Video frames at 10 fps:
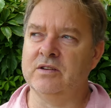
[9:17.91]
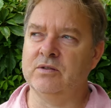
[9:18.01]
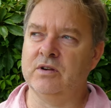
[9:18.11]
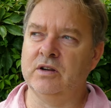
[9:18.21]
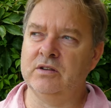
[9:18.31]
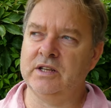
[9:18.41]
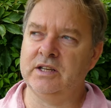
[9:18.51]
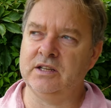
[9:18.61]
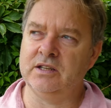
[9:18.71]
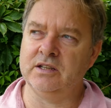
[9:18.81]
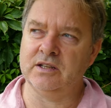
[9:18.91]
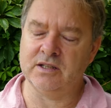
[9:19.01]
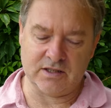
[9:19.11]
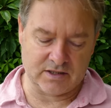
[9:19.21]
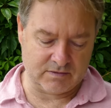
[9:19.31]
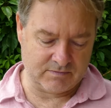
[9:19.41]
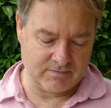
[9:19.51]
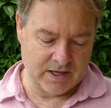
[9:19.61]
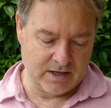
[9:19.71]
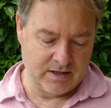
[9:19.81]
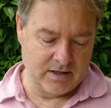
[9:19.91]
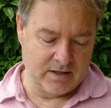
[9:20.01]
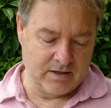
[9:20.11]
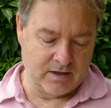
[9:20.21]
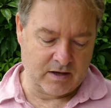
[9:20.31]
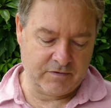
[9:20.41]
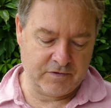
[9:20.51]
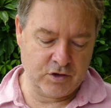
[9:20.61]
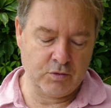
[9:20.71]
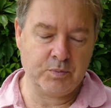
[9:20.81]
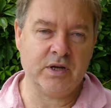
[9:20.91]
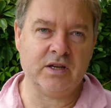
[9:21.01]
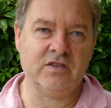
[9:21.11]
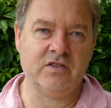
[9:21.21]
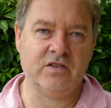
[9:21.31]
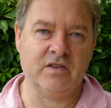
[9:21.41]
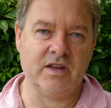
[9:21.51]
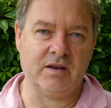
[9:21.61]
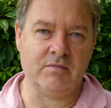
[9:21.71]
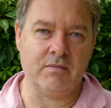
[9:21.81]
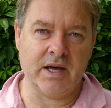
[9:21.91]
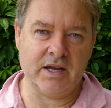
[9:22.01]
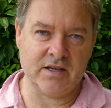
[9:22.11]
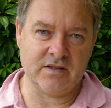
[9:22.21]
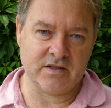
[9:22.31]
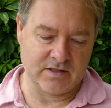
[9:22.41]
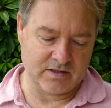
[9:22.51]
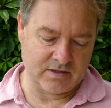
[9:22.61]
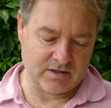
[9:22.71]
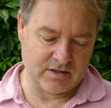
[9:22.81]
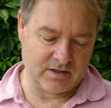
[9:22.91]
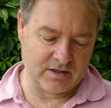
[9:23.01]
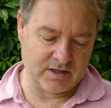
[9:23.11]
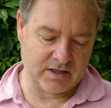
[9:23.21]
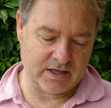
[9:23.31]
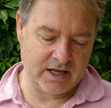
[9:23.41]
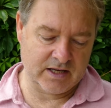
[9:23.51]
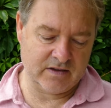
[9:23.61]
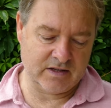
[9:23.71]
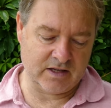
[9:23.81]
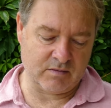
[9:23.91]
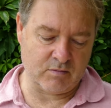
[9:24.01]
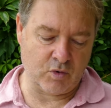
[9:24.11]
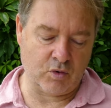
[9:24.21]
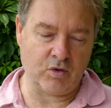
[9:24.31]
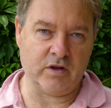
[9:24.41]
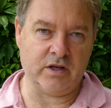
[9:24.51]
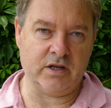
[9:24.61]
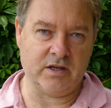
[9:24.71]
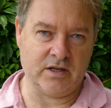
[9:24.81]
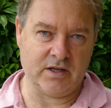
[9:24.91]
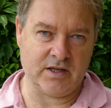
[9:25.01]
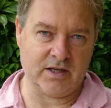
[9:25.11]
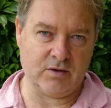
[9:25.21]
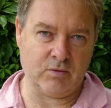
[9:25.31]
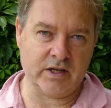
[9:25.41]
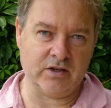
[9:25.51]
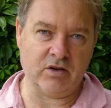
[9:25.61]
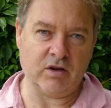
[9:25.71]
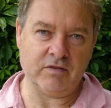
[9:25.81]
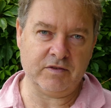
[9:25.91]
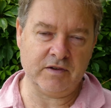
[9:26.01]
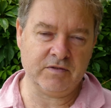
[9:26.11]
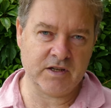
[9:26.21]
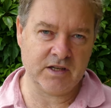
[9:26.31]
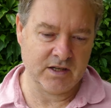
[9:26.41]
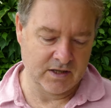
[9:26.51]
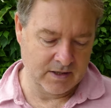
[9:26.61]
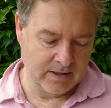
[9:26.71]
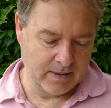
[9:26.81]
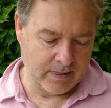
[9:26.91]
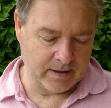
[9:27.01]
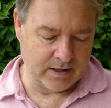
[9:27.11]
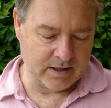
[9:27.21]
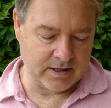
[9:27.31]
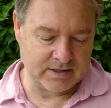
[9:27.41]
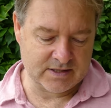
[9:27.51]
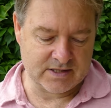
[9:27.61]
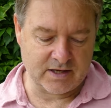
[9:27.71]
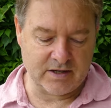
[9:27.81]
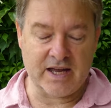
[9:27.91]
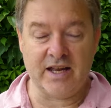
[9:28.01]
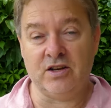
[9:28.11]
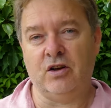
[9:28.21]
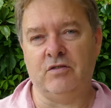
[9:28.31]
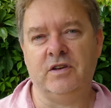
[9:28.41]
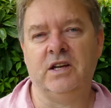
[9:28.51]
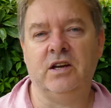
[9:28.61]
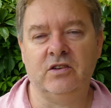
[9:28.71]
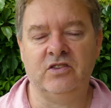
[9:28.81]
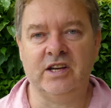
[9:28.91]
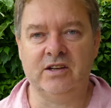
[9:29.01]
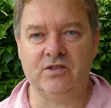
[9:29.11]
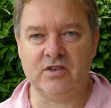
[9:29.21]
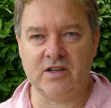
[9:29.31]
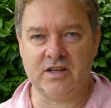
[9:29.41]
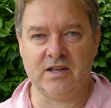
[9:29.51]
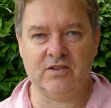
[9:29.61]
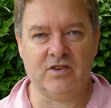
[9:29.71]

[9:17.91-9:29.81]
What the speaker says: There were only a few pics that made anything more than $1.50. So, and no video sales either.